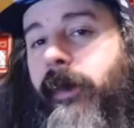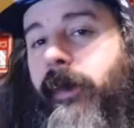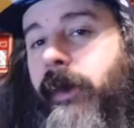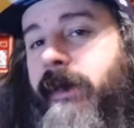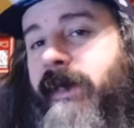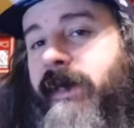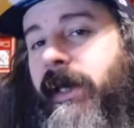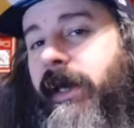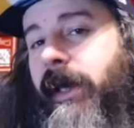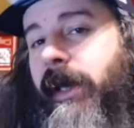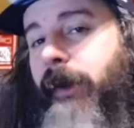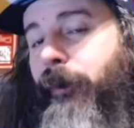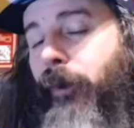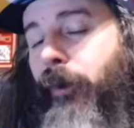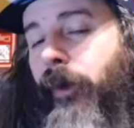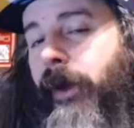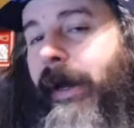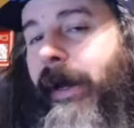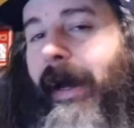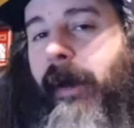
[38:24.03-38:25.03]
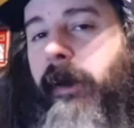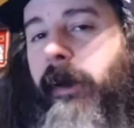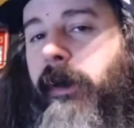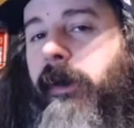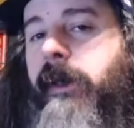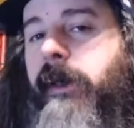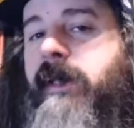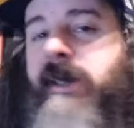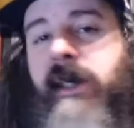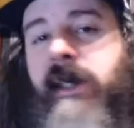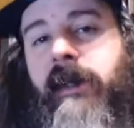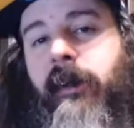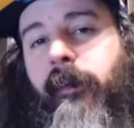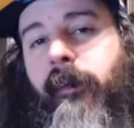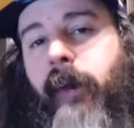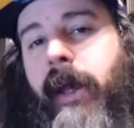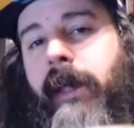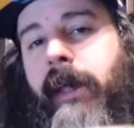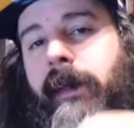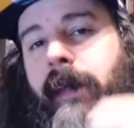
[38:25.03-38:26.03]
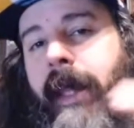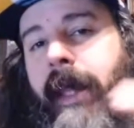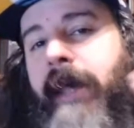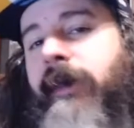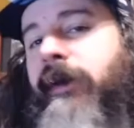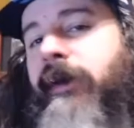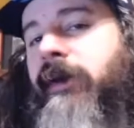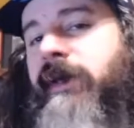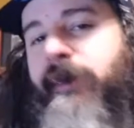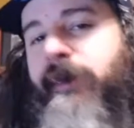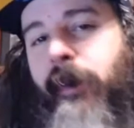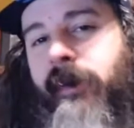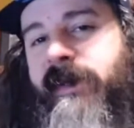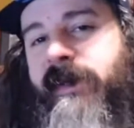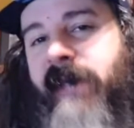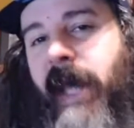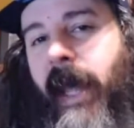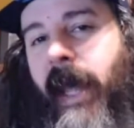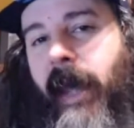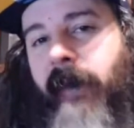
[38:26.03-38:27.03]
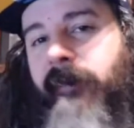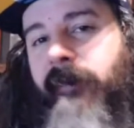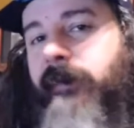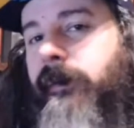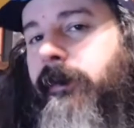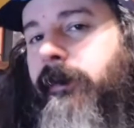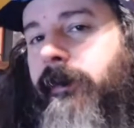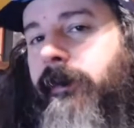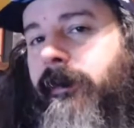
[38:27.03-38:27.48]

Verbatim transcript: It's going to get ported out. You at least get the right length you're supposed to have. Yeah.